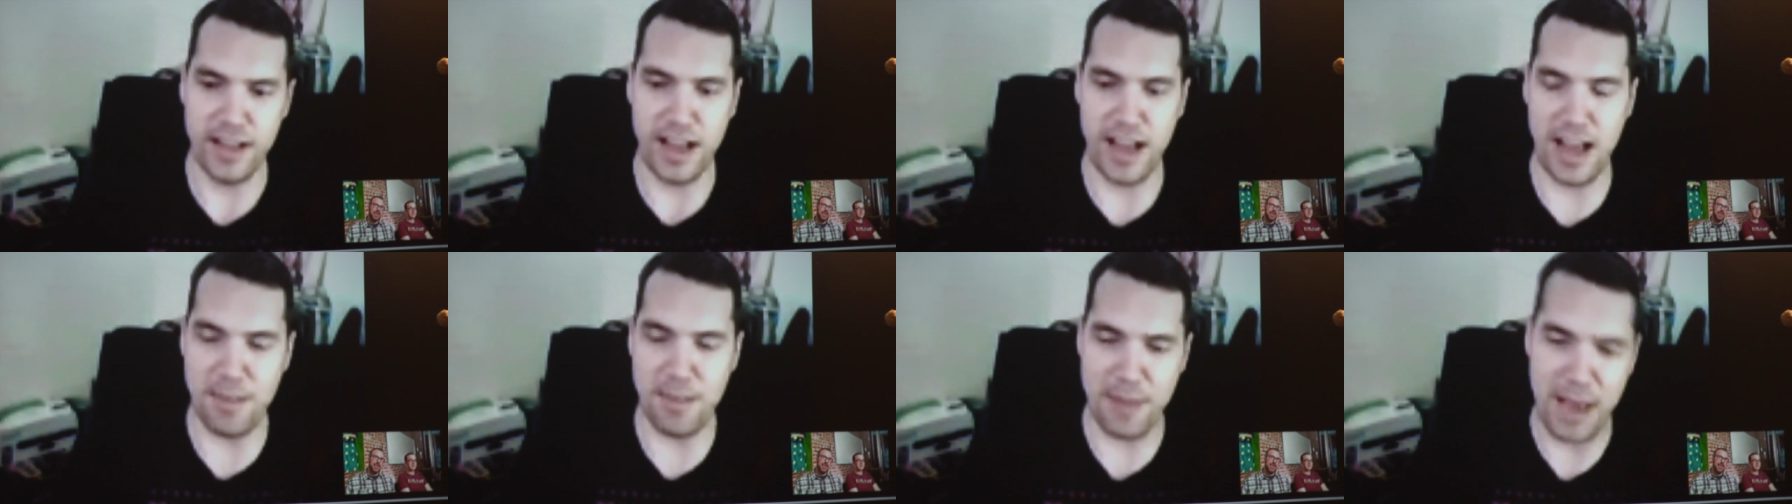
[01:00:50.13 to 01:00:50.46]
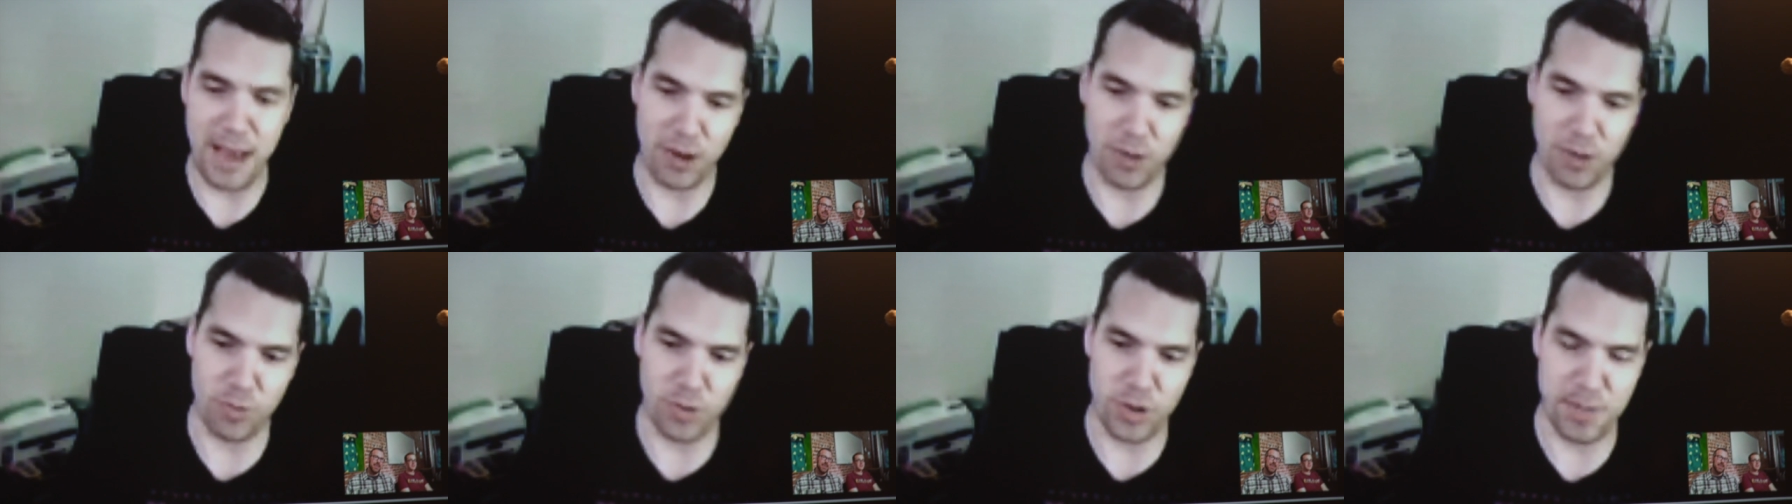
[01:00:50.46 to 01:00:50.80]
I'm
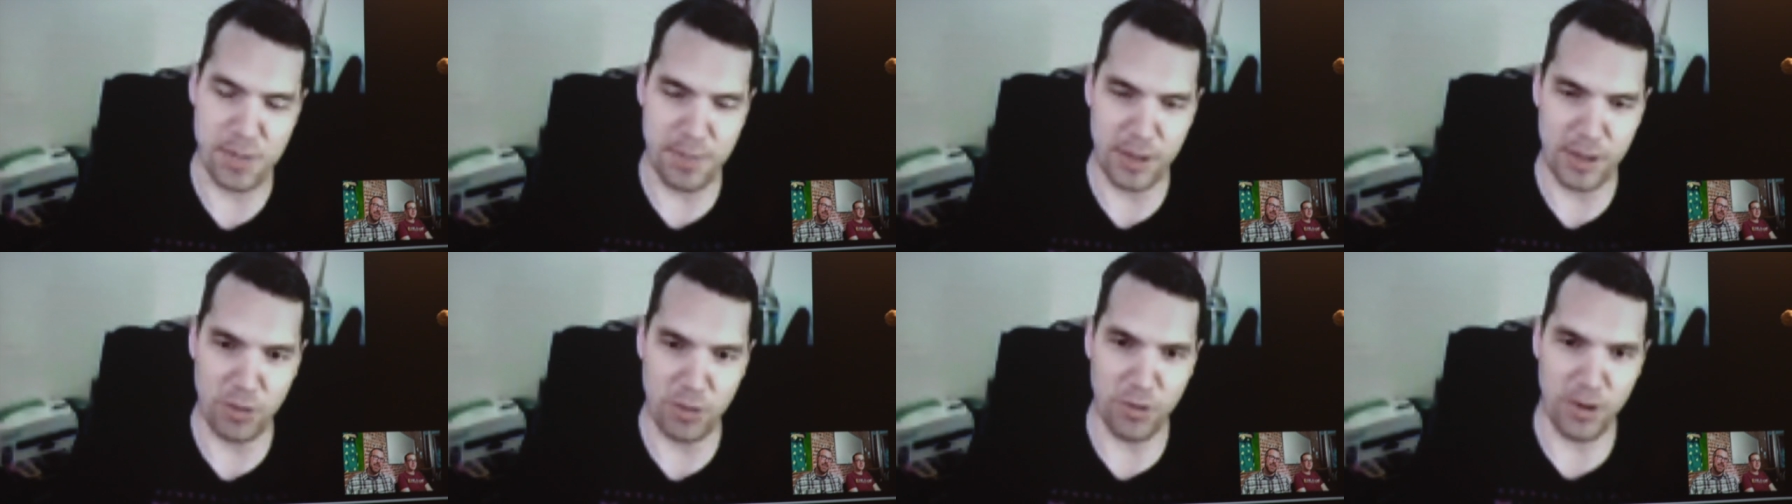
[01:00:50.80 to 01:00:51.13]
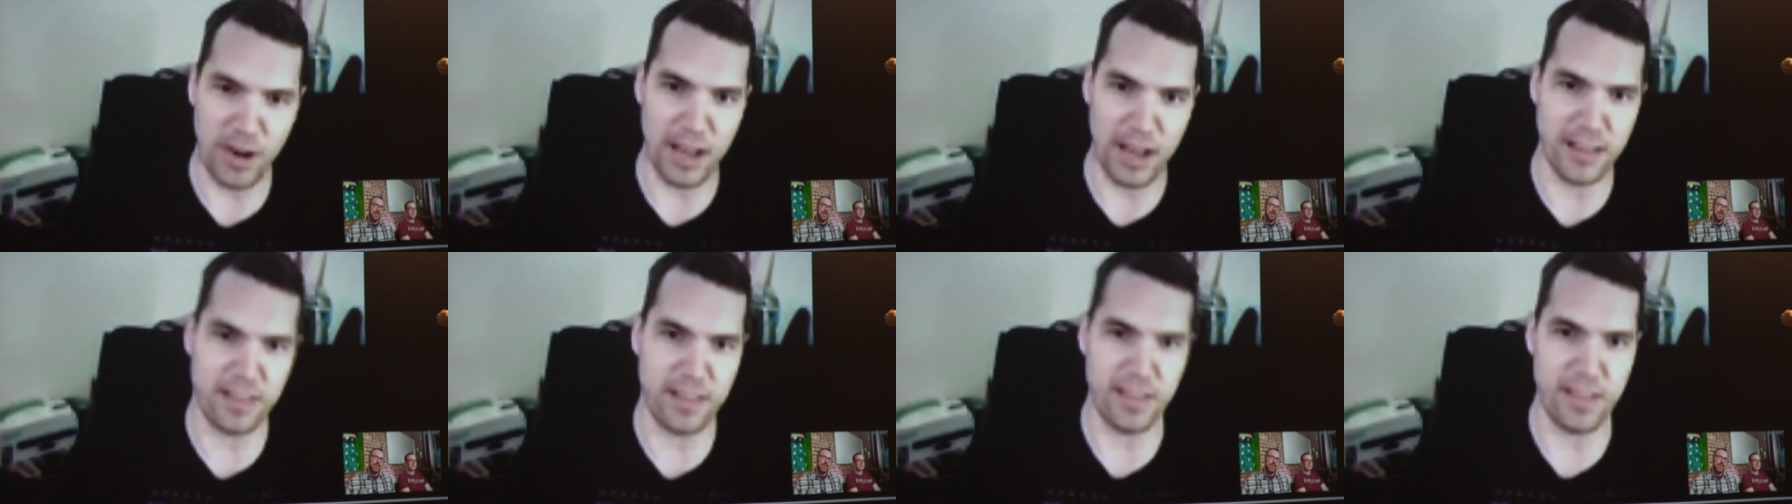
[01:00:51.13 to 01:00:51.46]
now reaping what
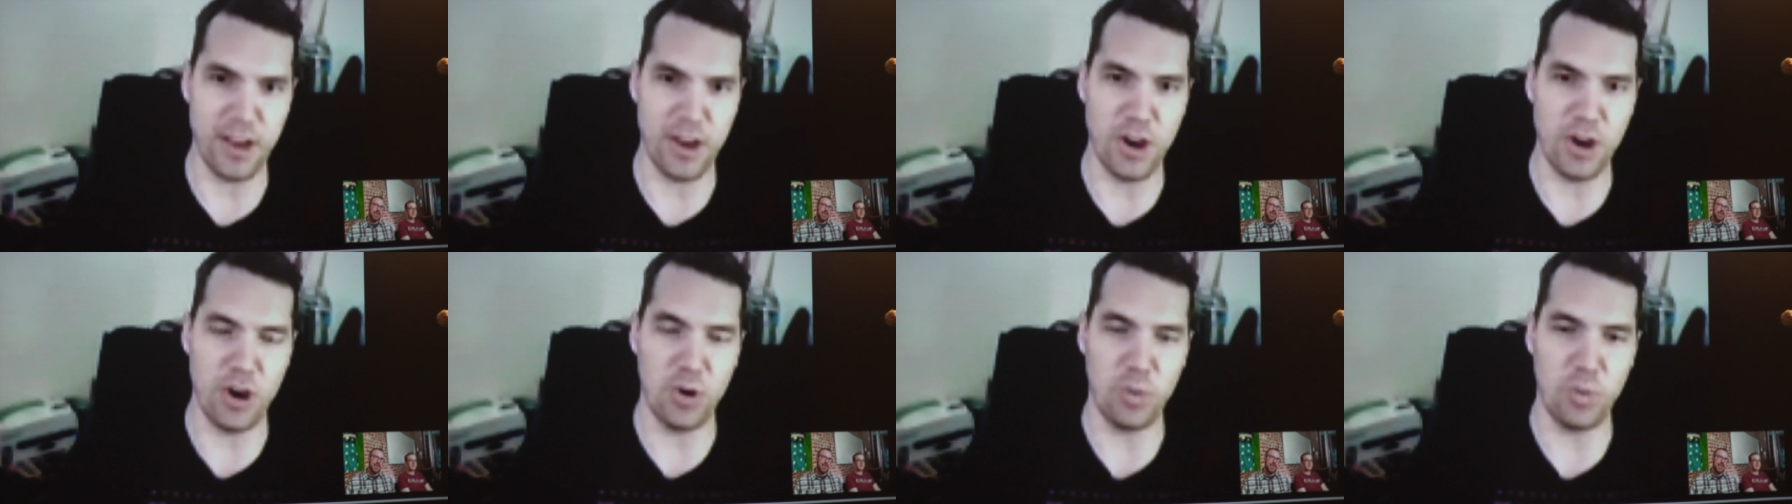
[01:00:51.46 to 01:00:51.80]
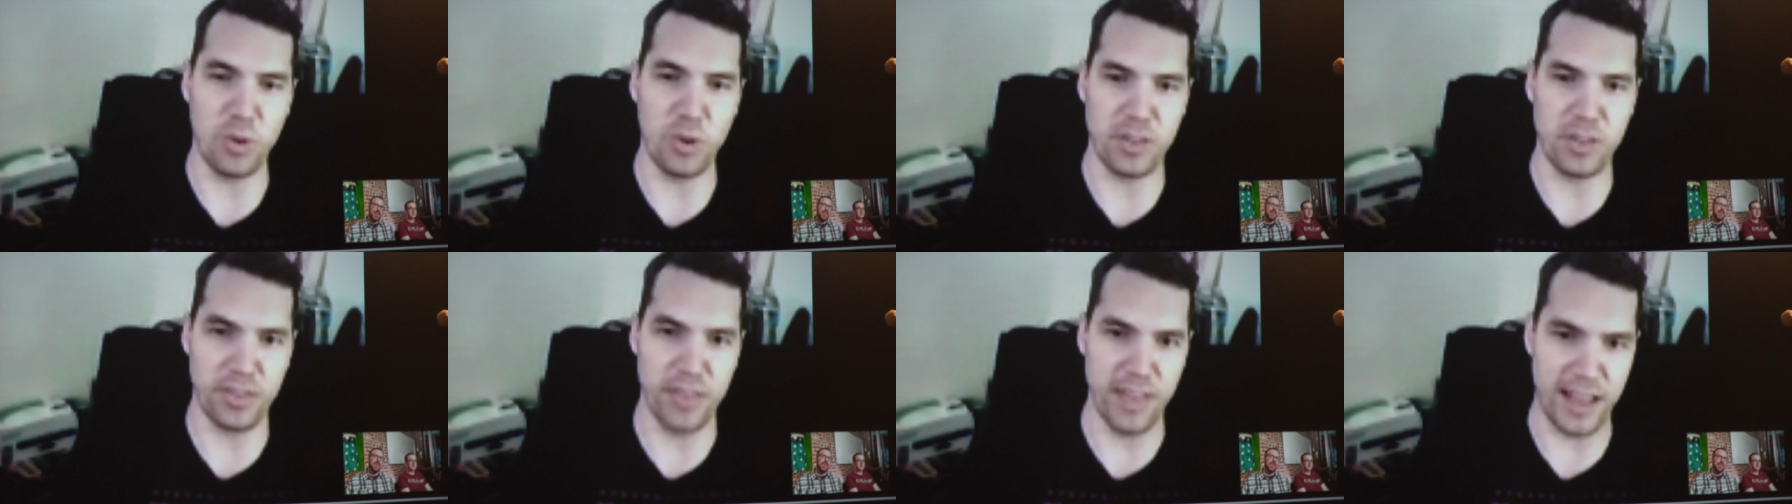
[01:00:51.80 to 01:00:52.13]
I sow
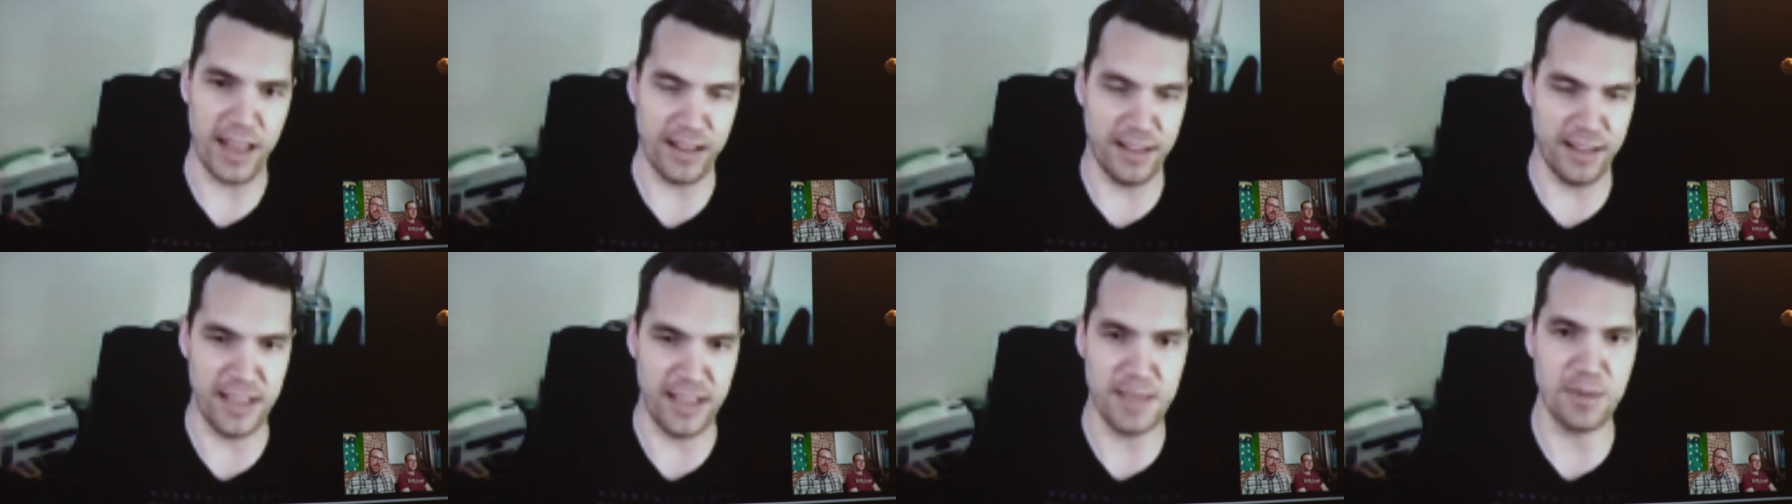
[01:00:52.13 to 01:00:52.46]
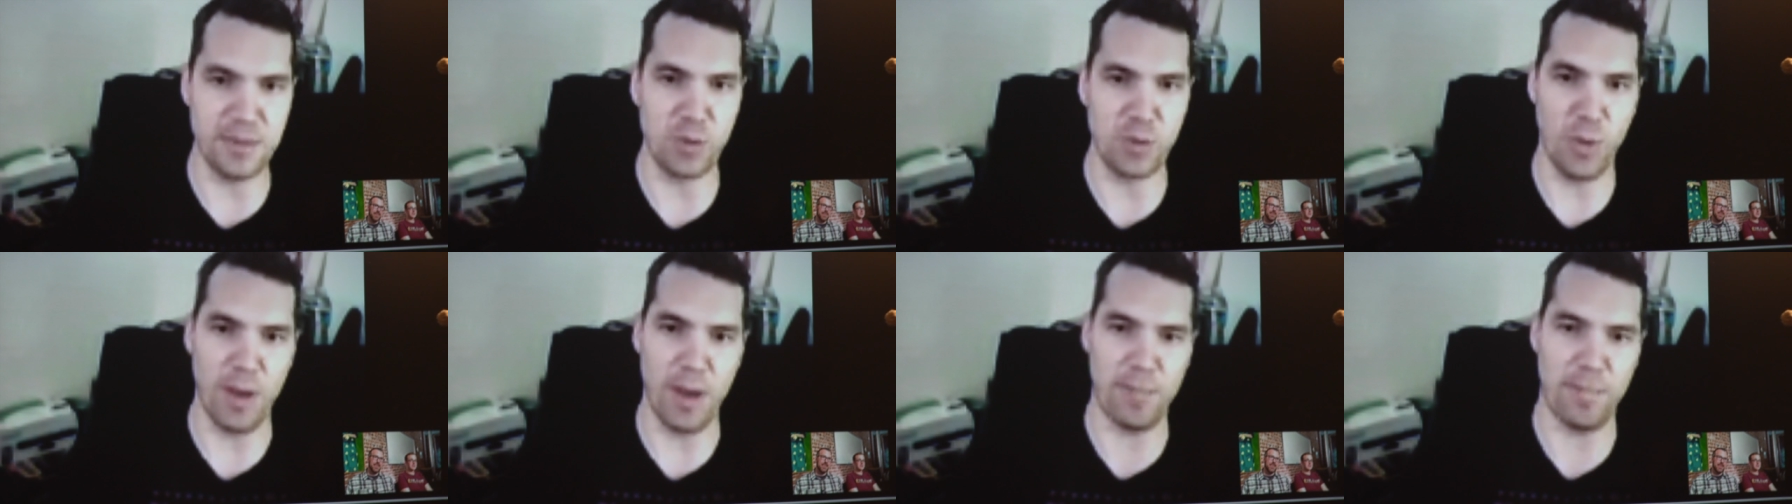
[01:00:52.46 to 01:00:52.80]
with that
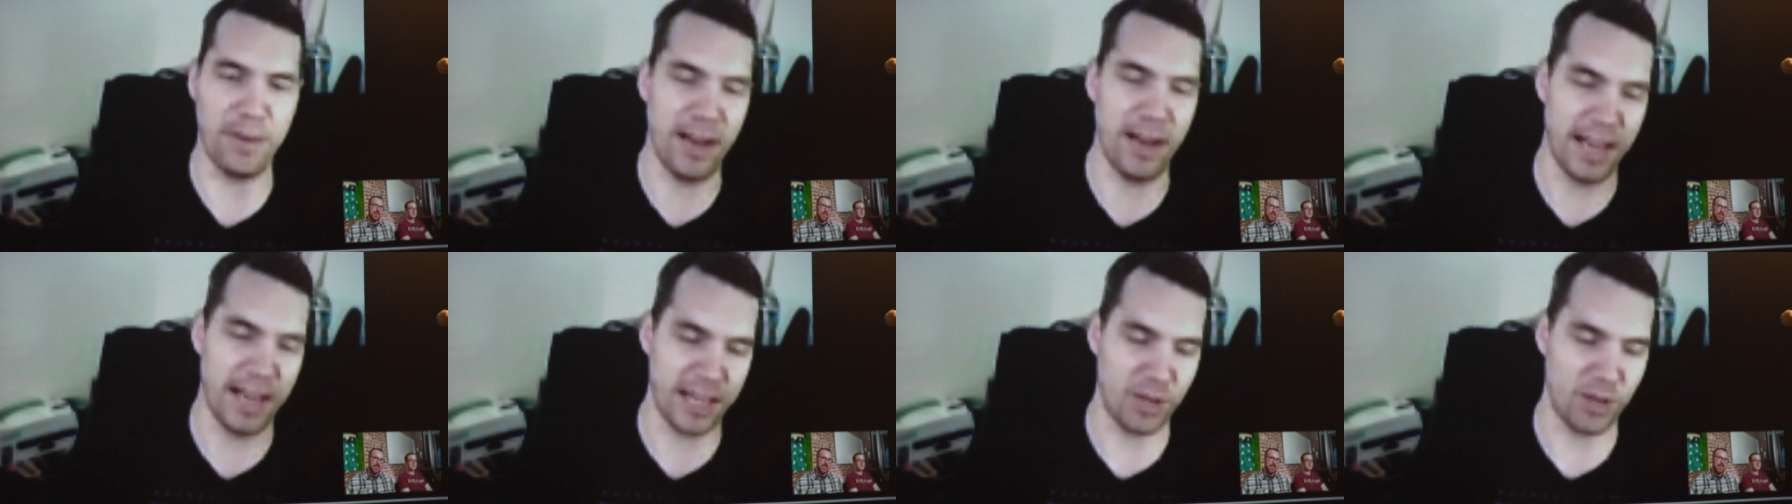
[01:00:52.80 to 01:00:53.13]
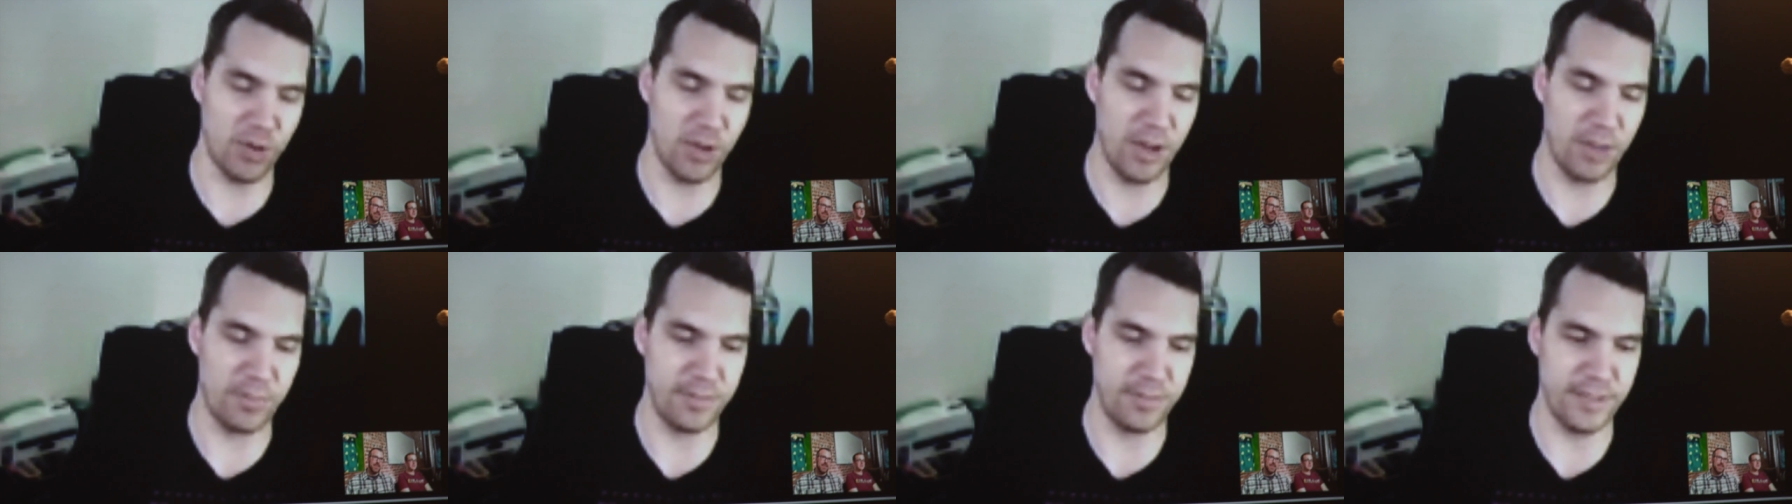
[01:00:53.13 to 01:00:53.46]
demon weapon I
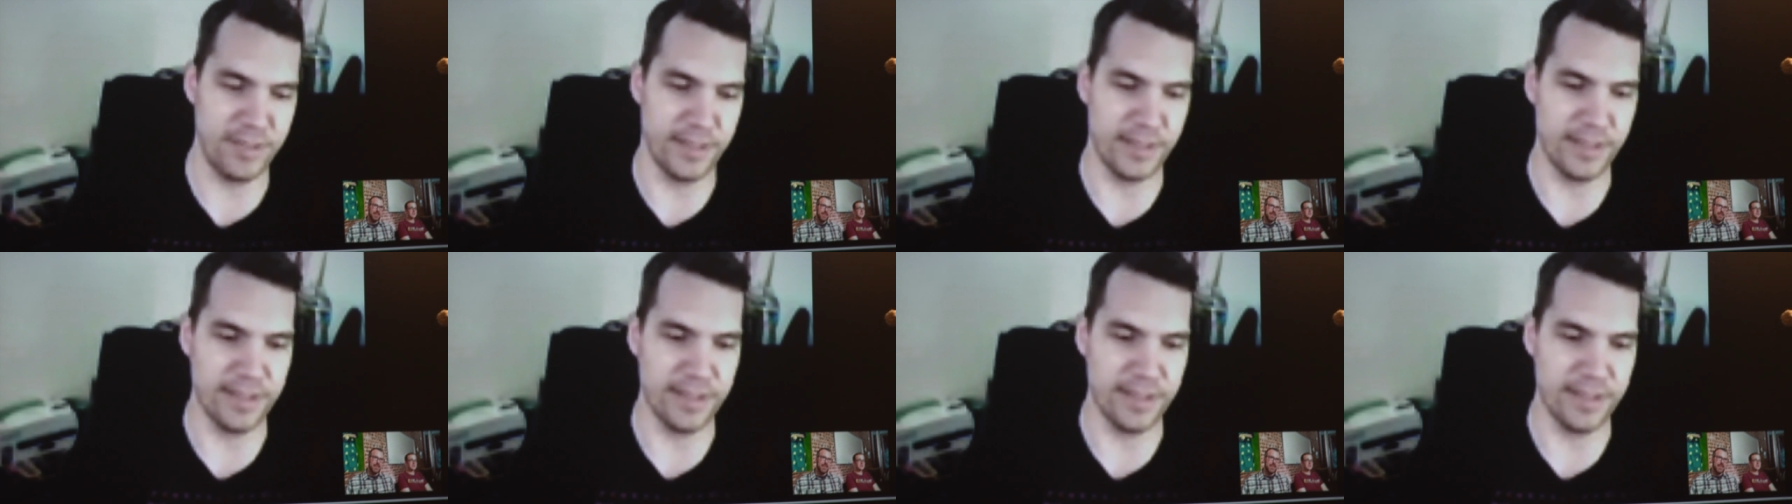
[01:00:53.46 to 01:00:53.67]
equipped, you